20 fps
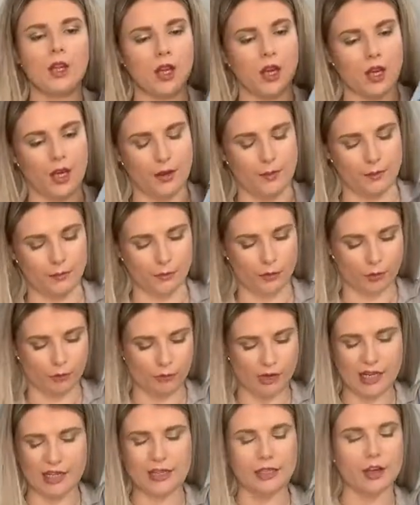um, it's a
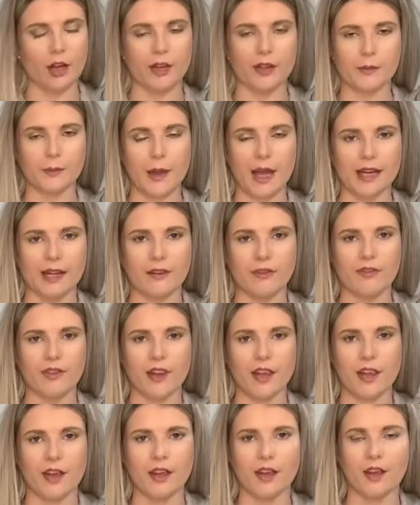really nice baggy
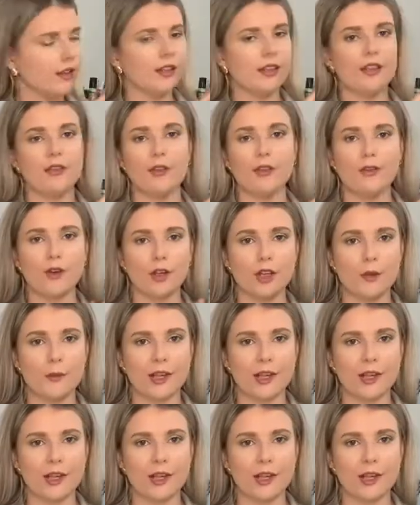fit if you follow me